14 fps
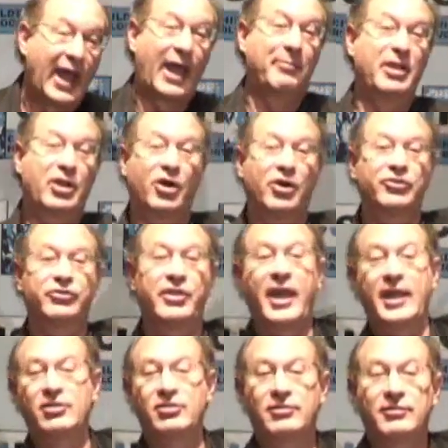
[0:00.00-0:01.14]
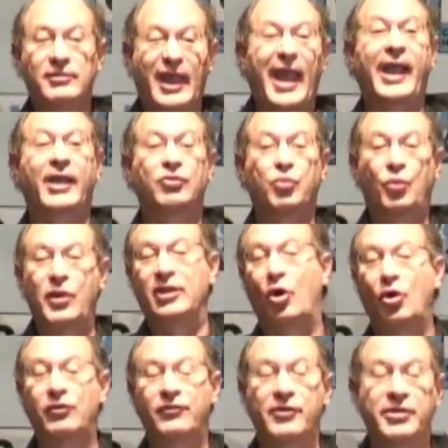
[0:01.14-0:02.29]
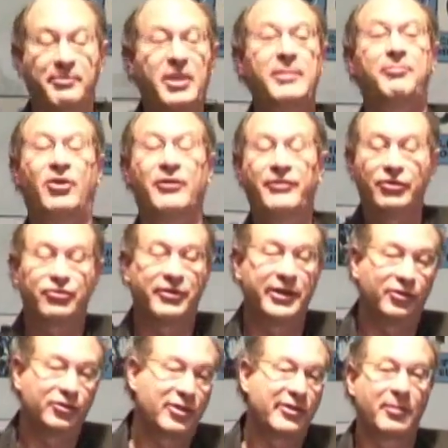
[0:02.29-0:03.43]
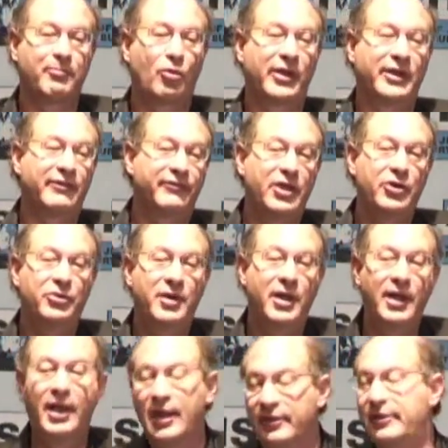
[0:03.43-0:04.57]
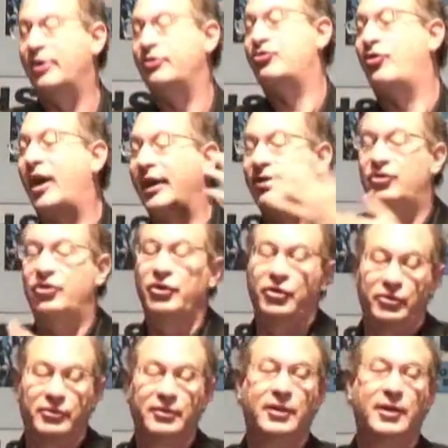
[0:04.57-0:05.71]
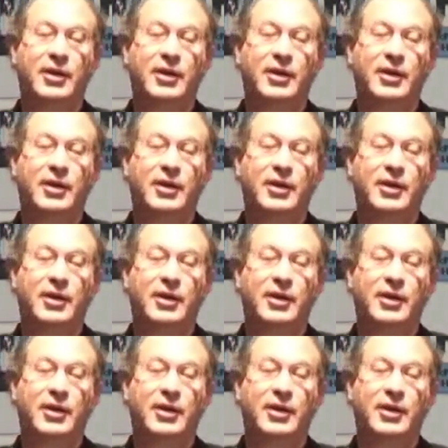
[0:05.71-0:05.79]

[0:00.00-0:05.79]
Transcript: And because they can't win over the people of Israel to their point of view, they're trying to